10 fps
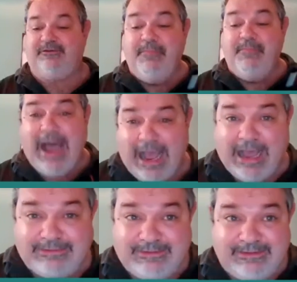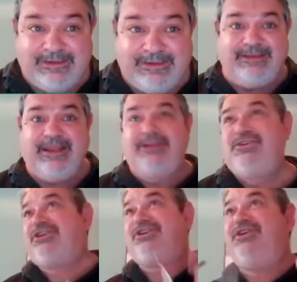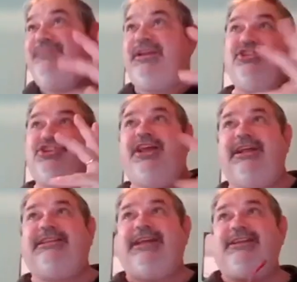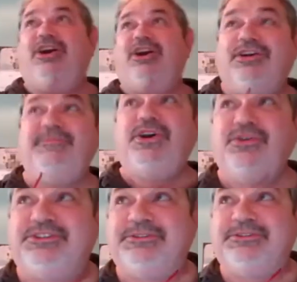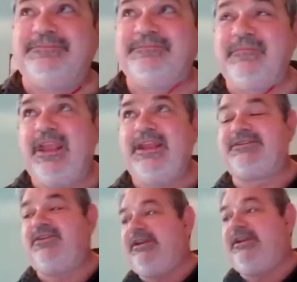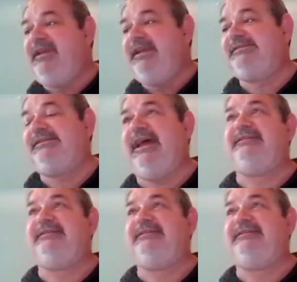But they not in general they don't commute. So it means that